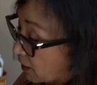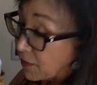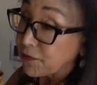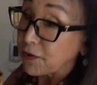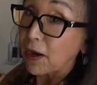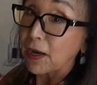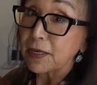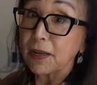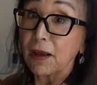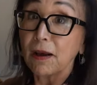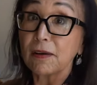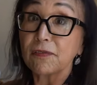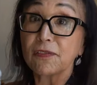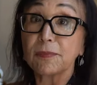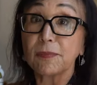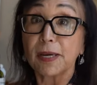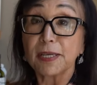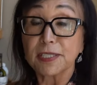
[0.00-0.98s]
I've gone
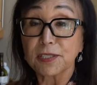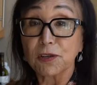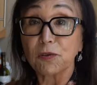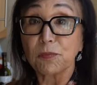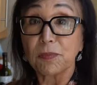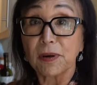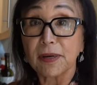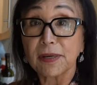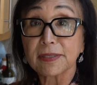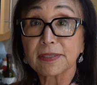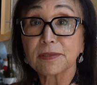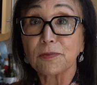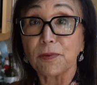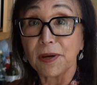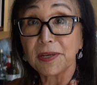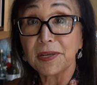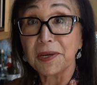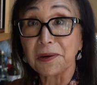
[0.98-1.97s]
off on my soapbox
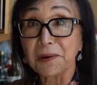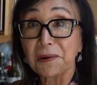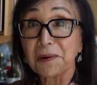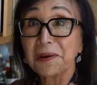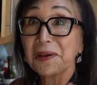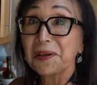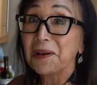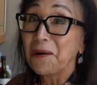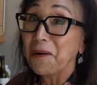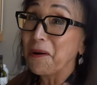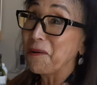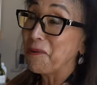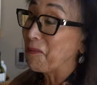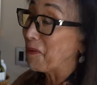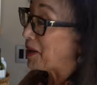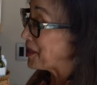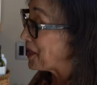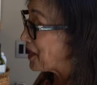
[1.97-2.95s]
right here
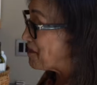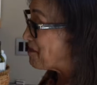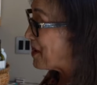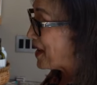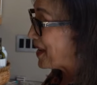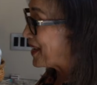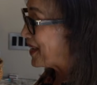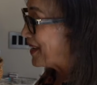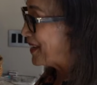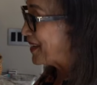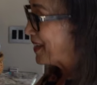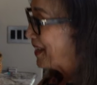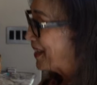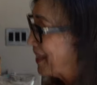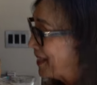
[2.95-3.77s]
while I'm making